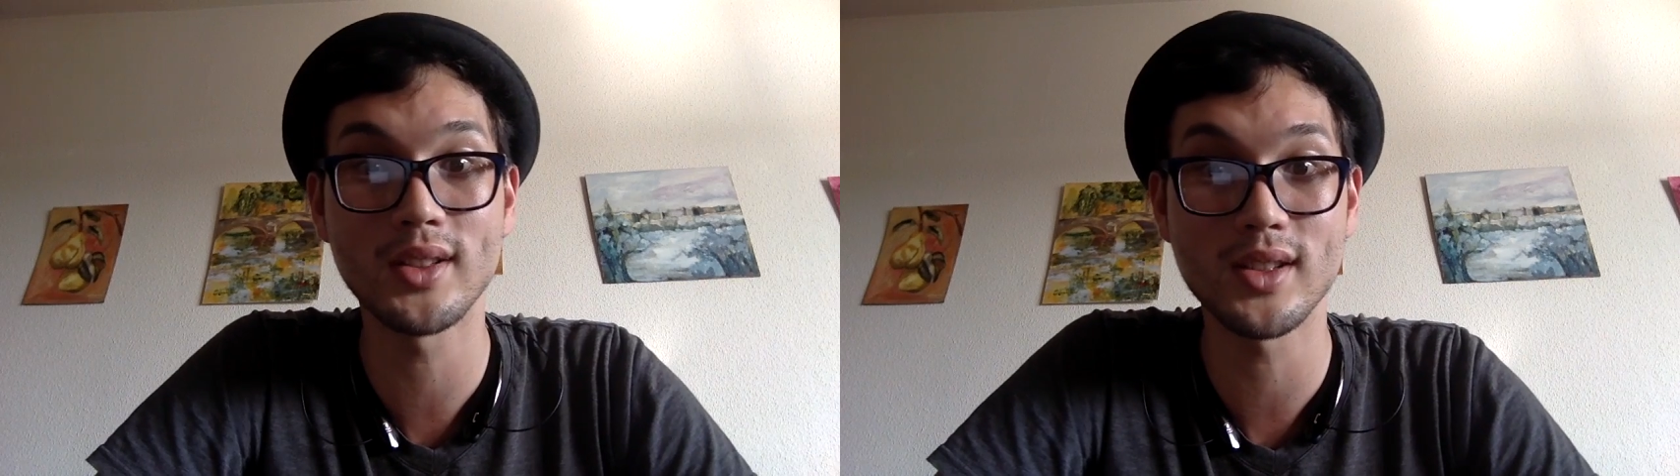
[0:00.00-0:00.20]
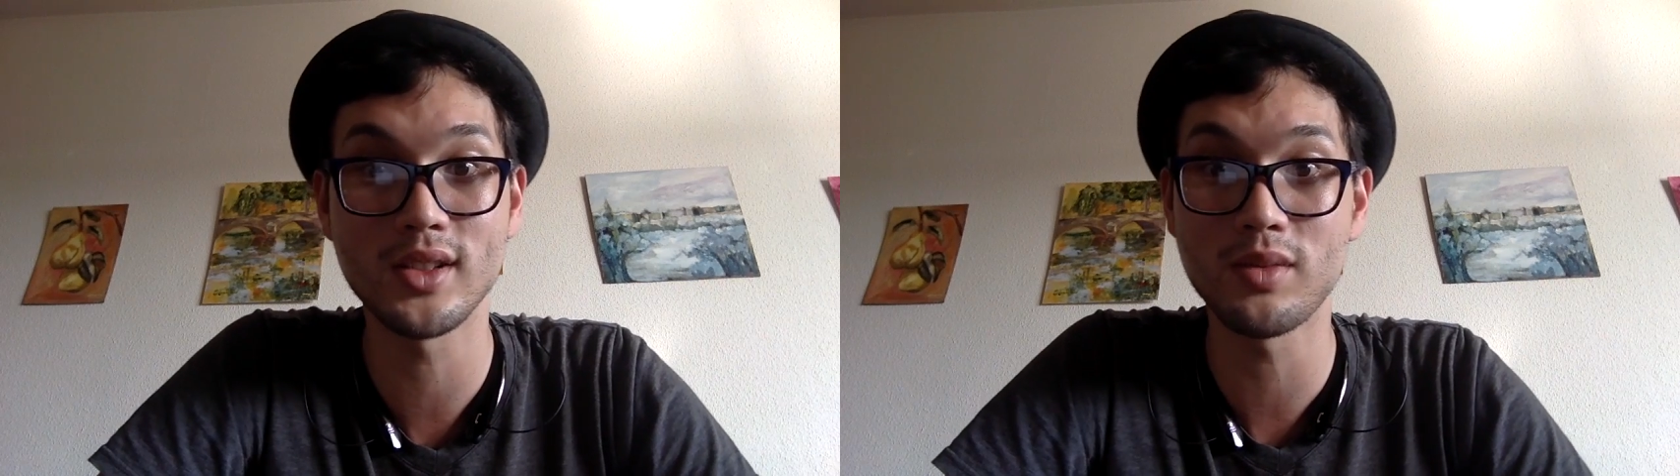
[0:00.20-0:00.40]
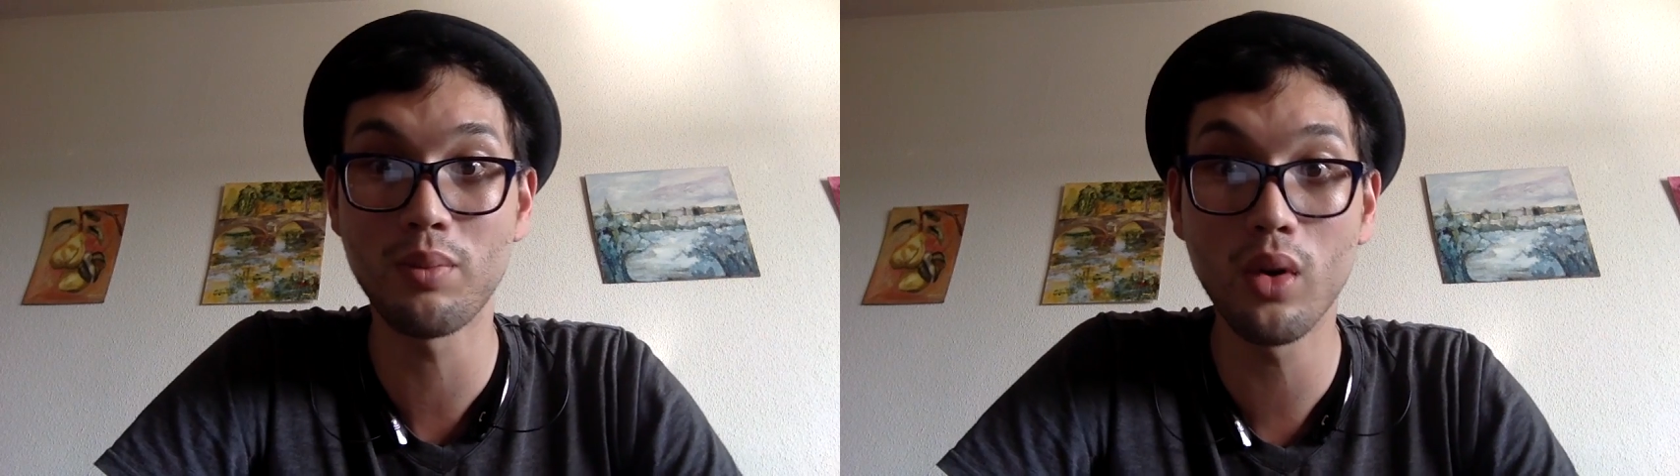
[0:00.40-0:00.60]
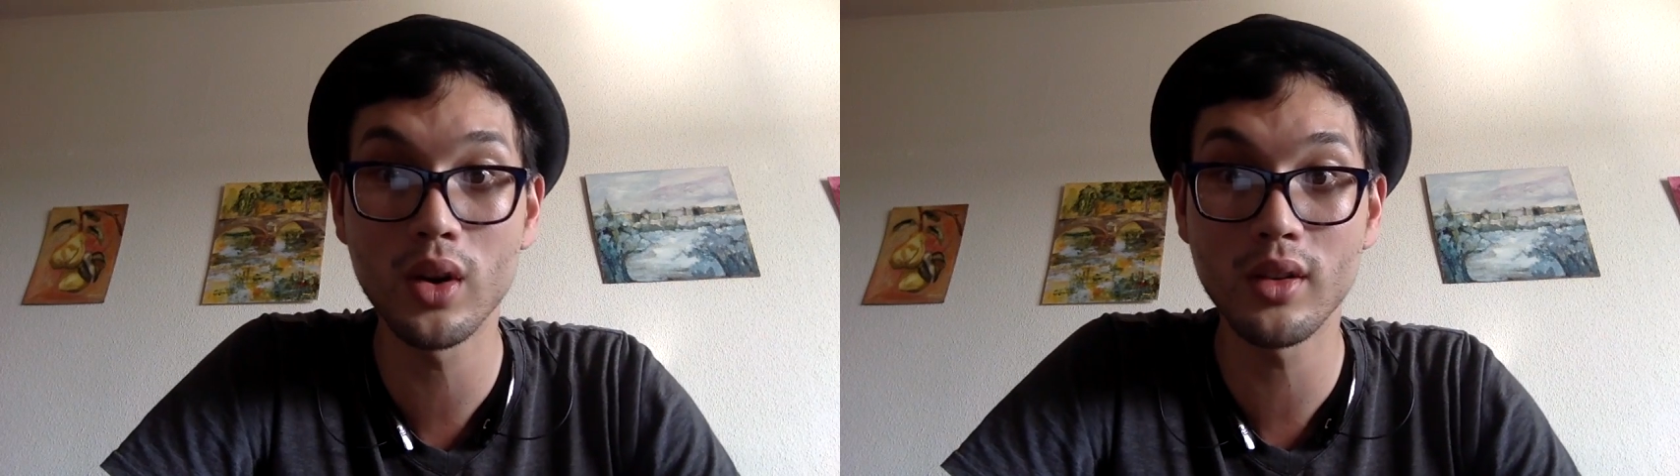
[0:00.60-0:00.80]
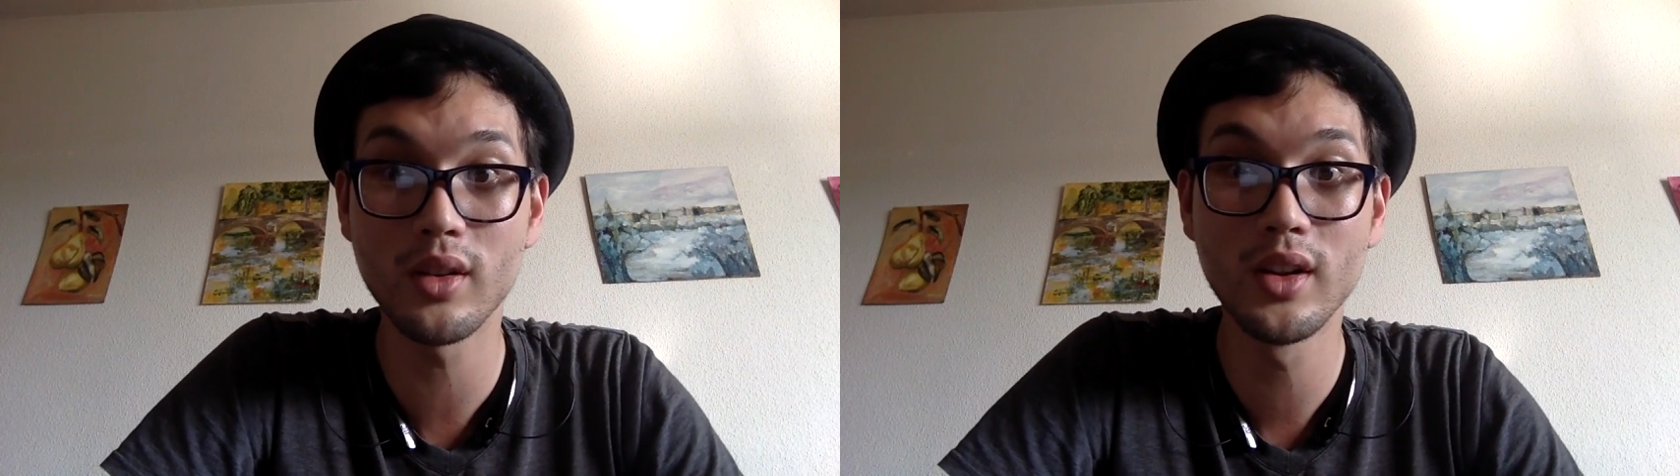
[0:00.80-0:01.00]
It is
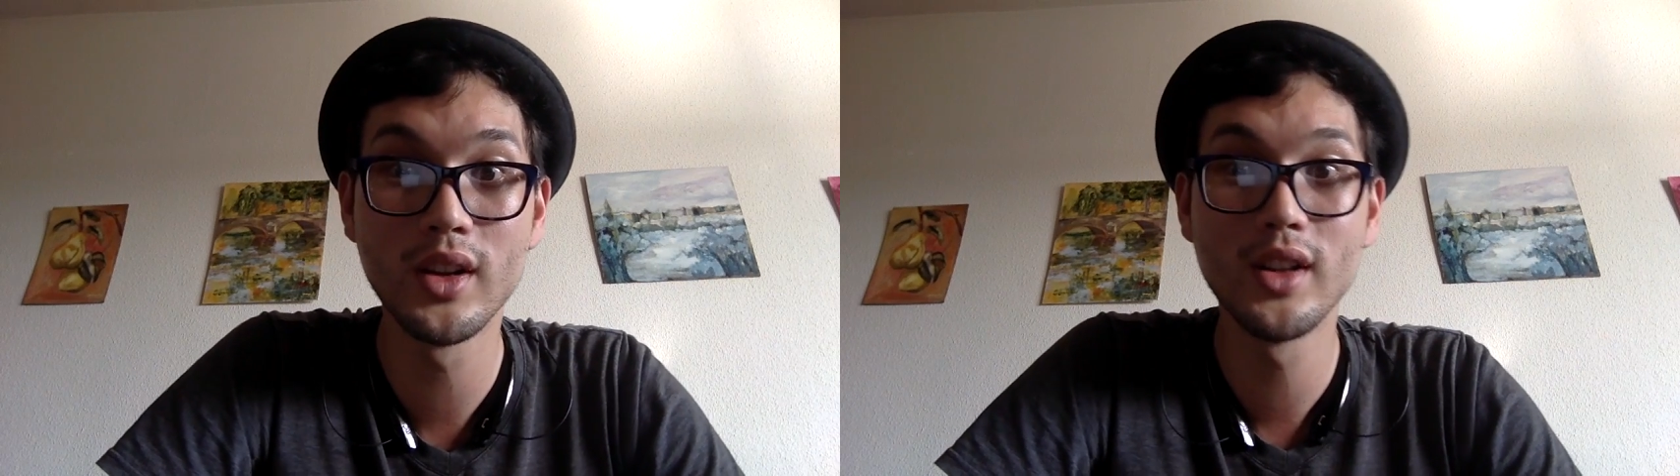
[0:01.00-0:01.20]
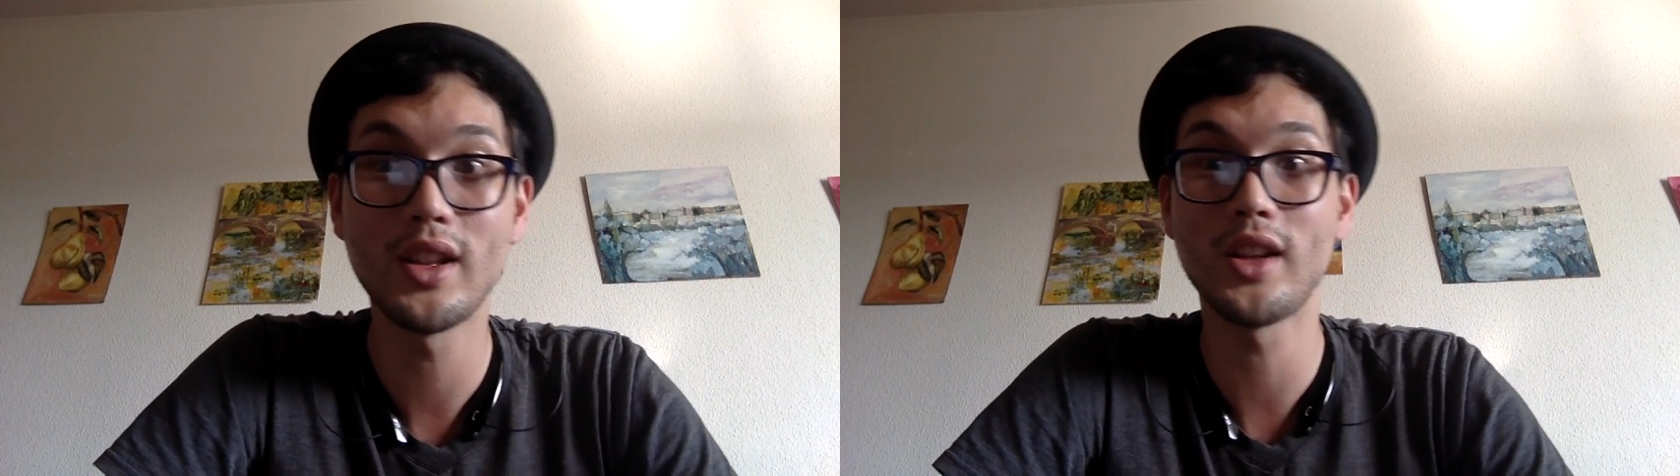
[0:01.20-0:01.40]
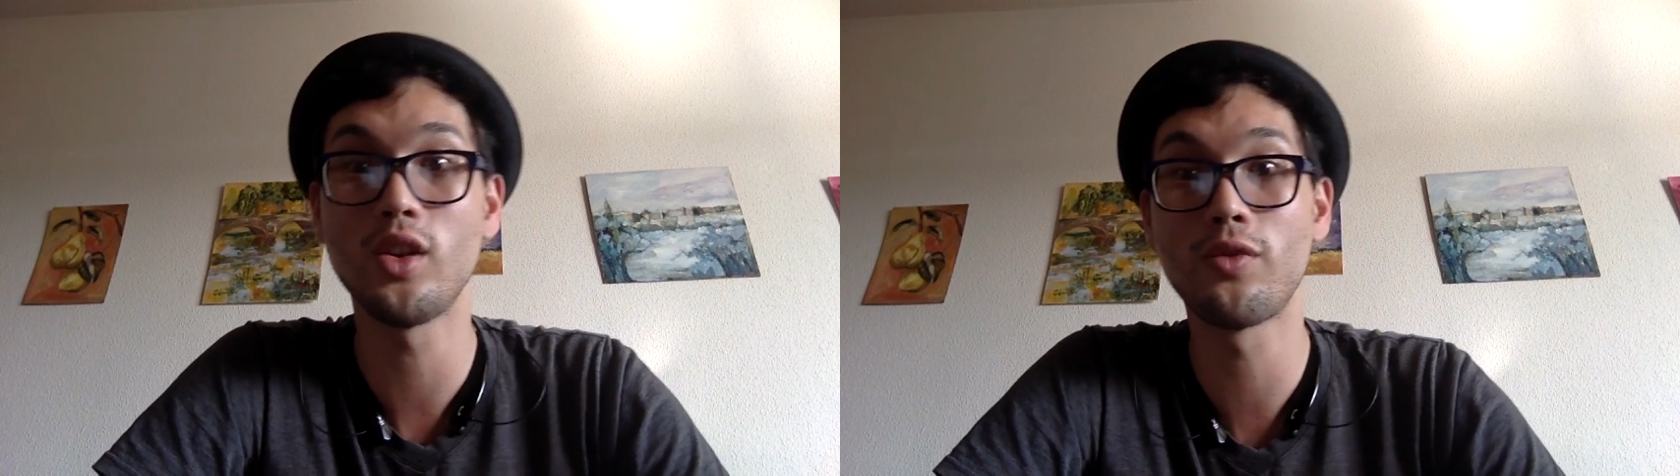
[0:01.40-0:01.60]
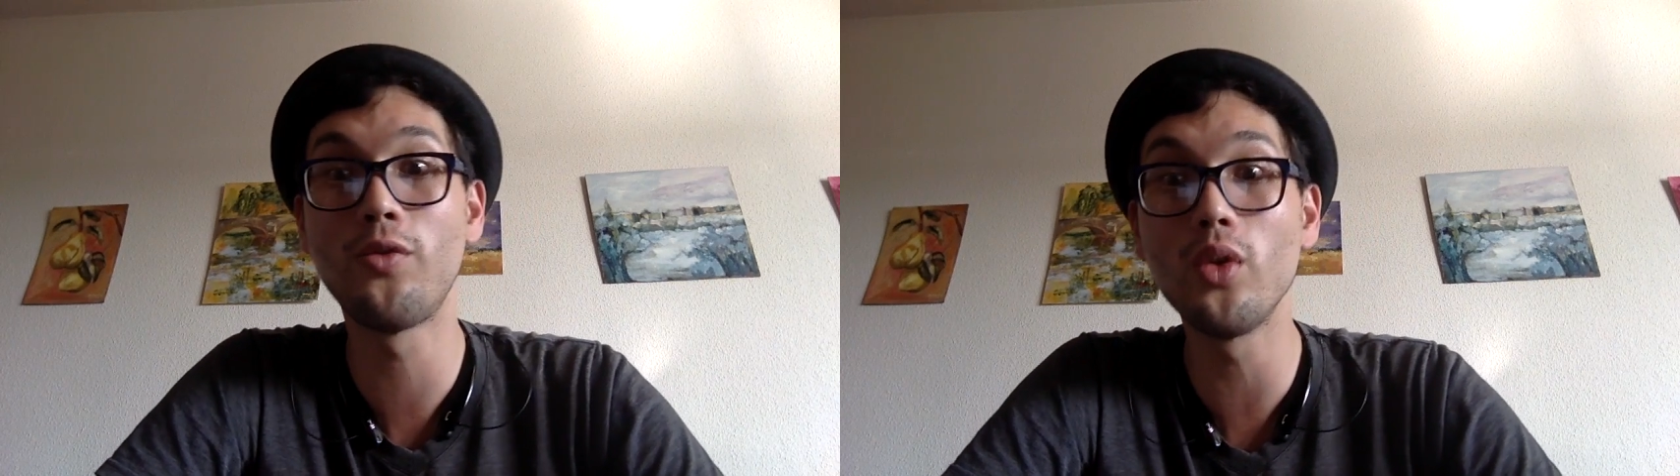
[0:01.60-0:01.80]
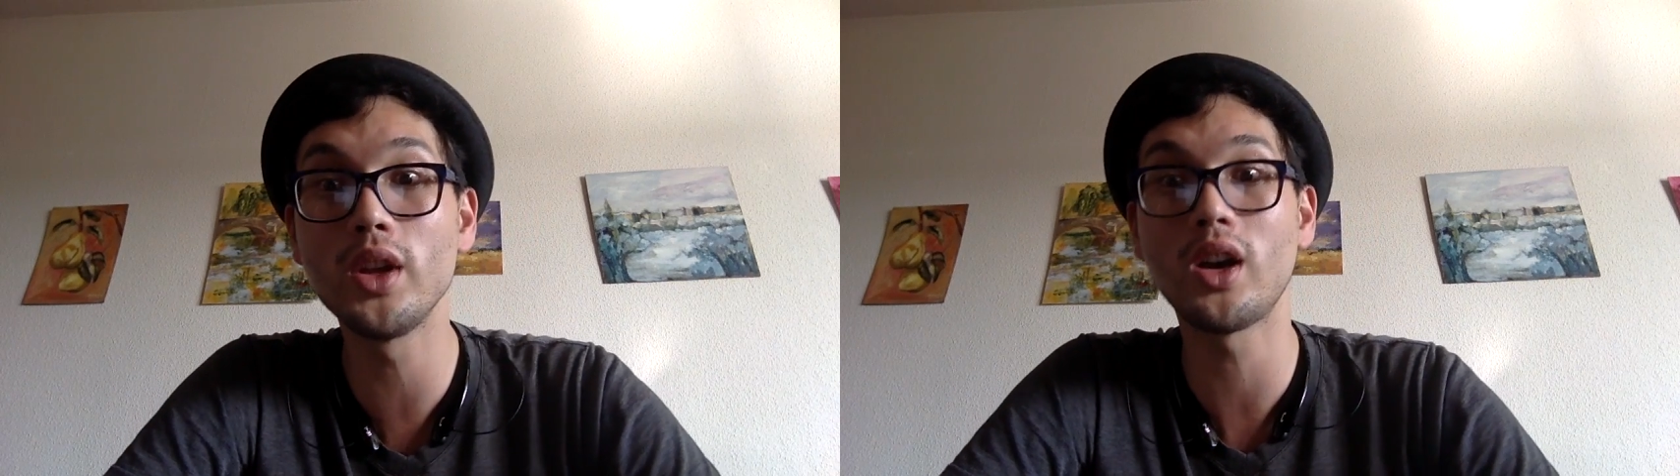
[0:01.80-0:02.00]
important that you're
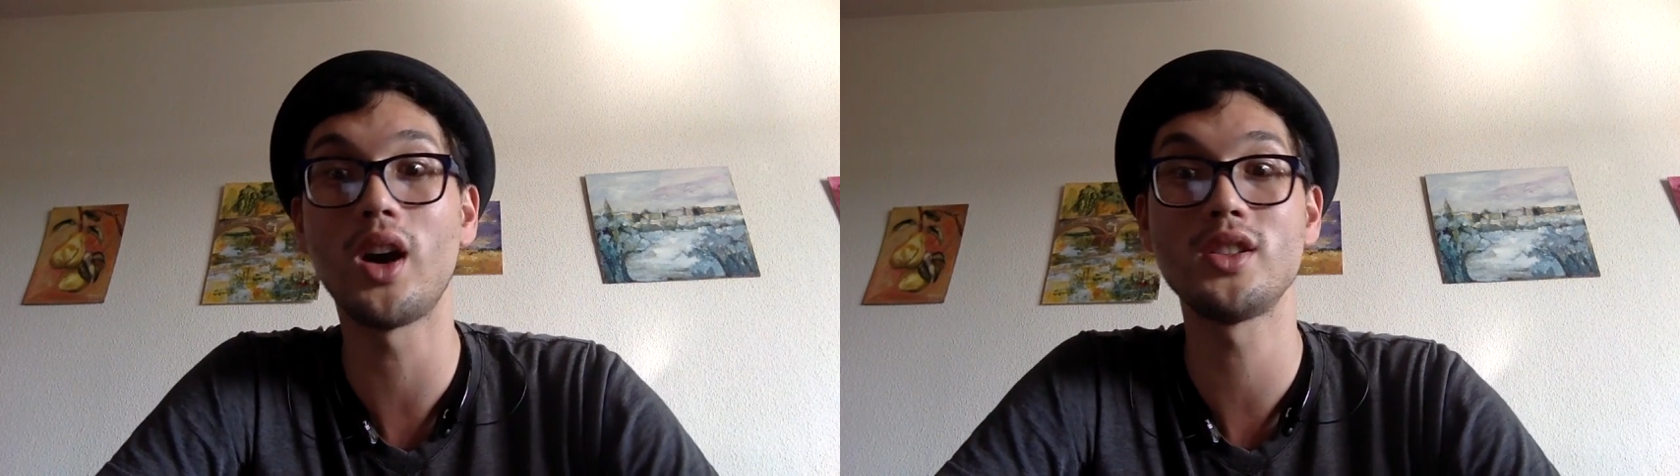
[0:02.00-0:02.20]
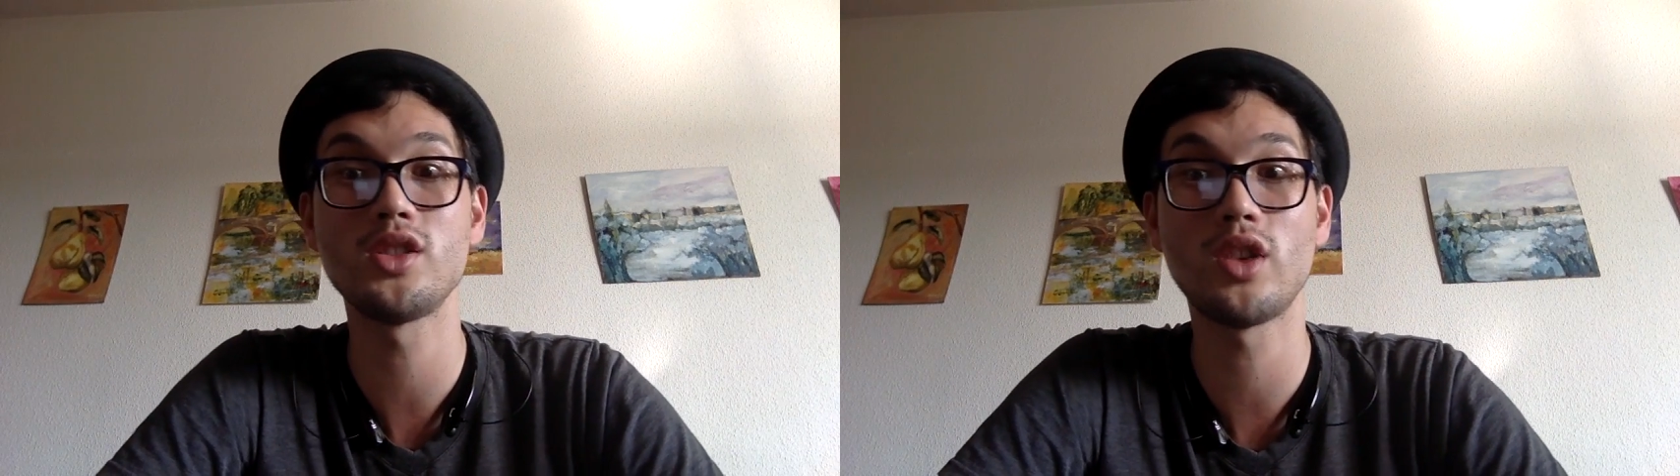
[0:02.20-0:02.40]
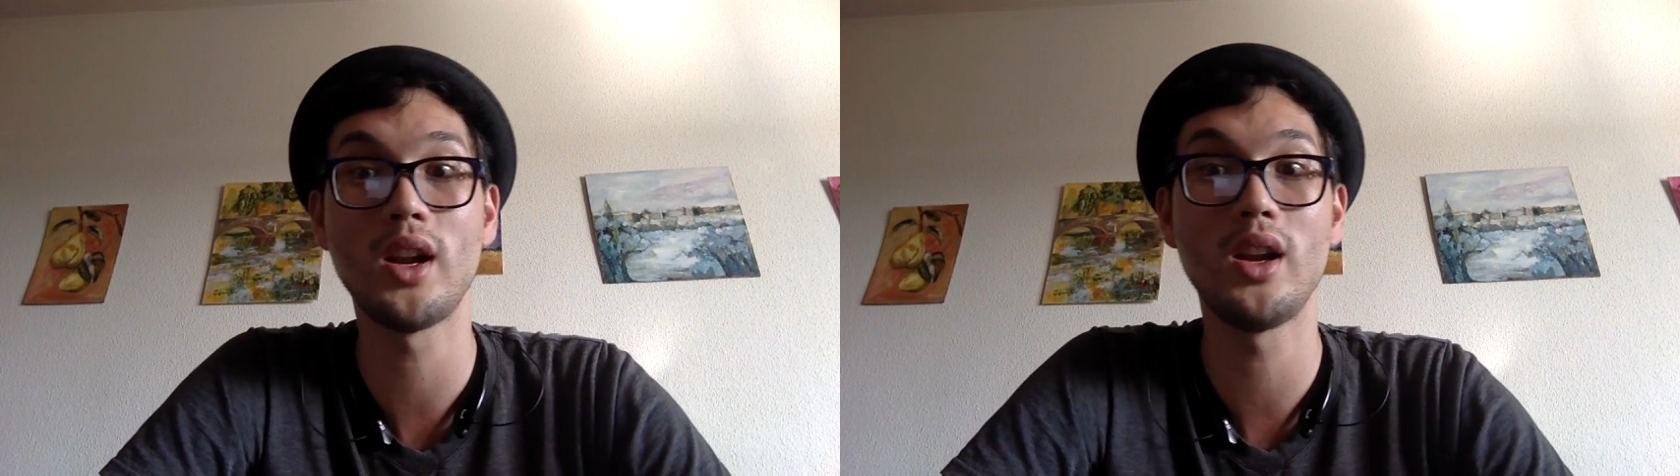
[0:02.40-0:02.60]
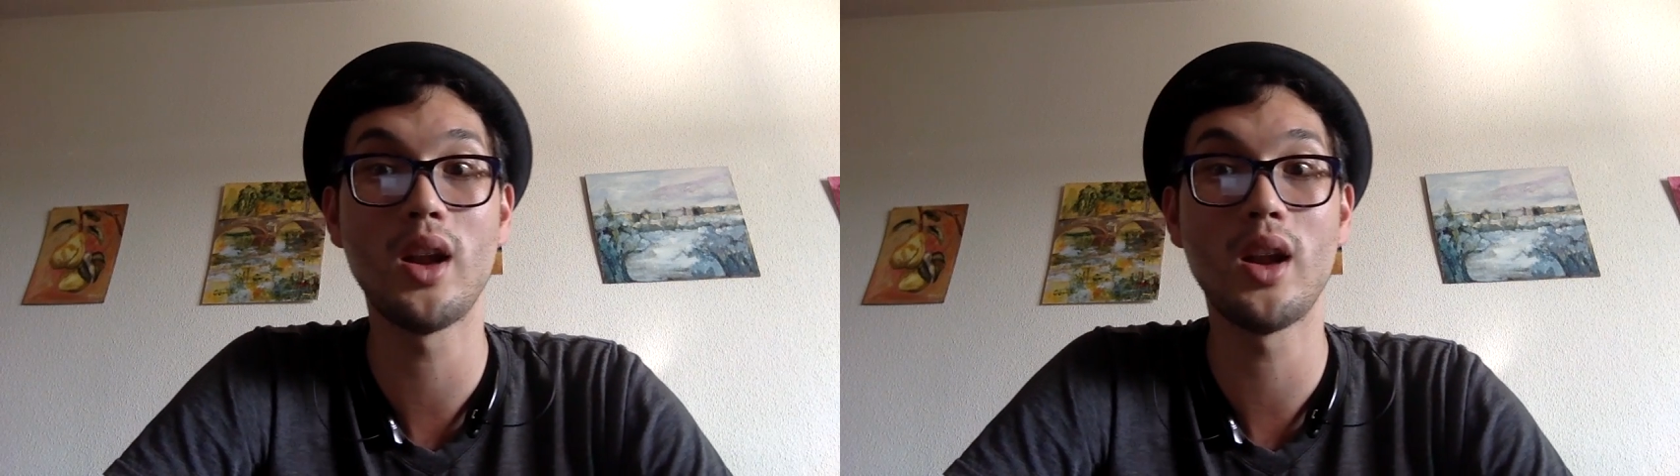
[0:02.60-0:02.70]
fully concentrated